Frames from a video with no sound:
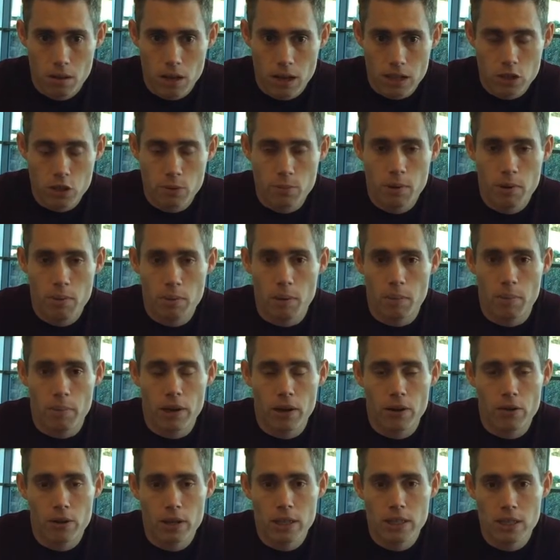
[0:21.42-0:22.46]
Actually, maybe a
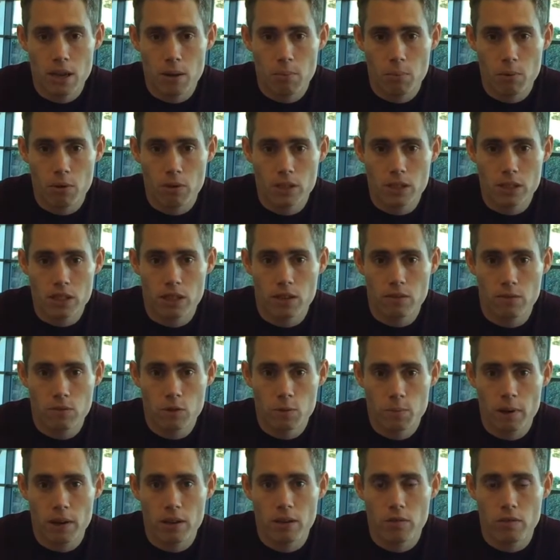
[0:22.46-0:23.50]
better example is I've
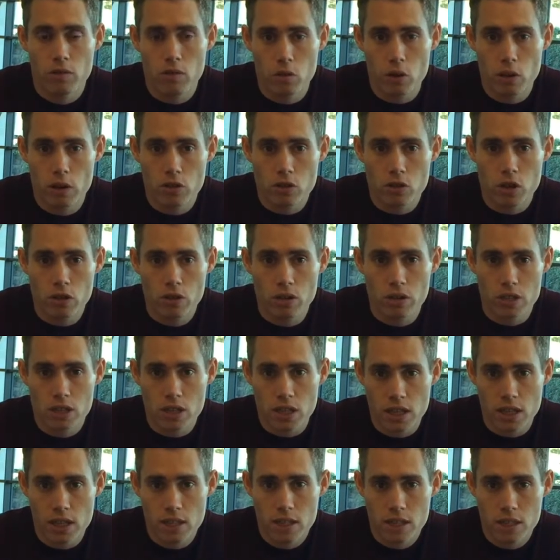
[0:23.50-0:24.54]
spent a few years out in the
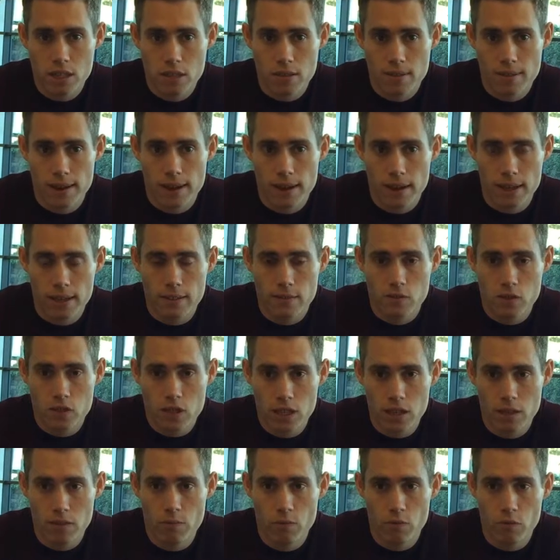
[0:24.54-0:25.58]
States, and I've
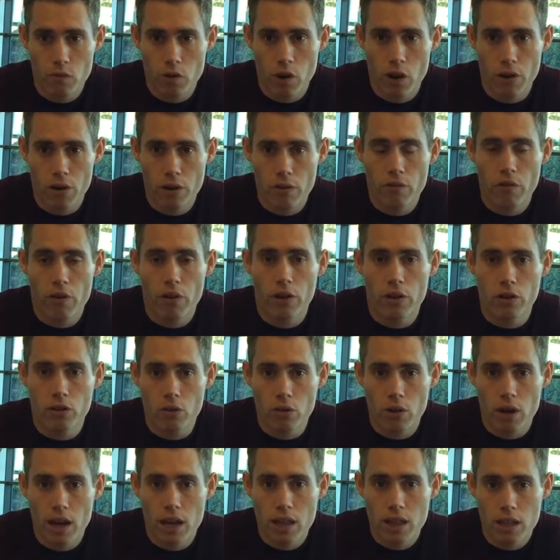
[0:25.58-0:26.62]
seen very, very
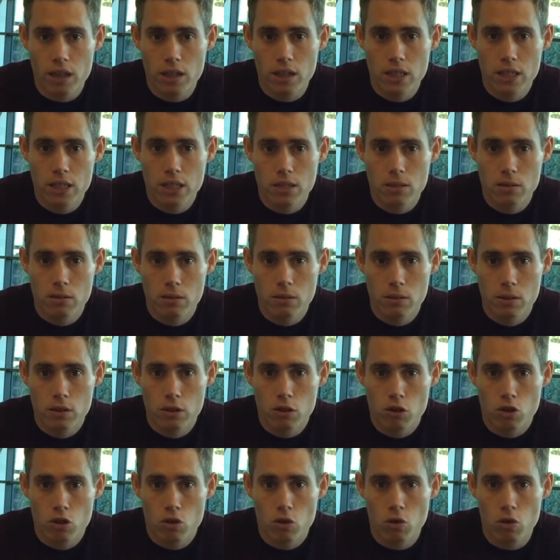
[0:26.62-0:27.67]
good athletes
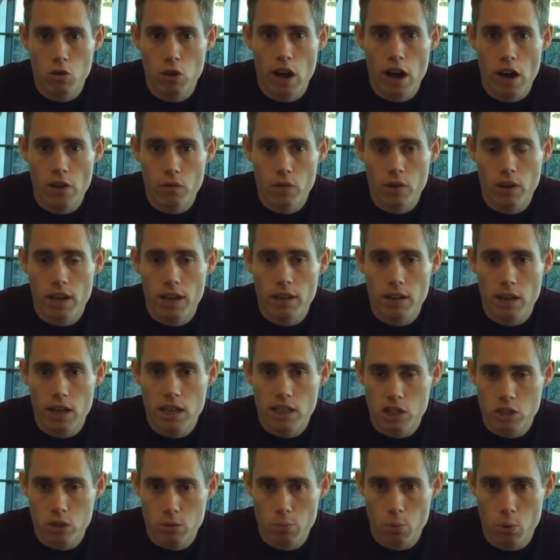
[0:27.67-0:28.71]
who haven't had
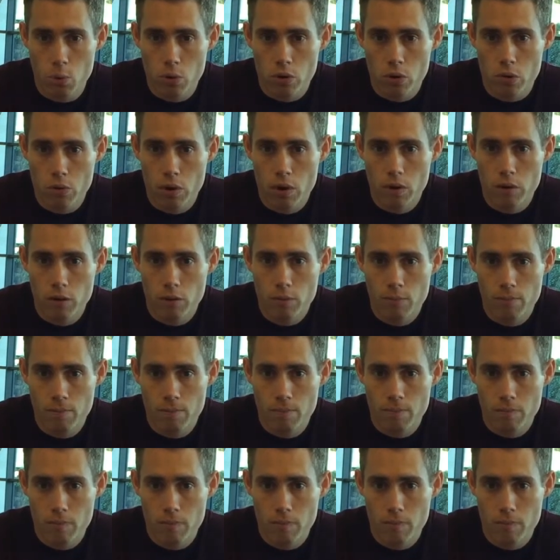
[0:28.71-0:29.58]
that support around them,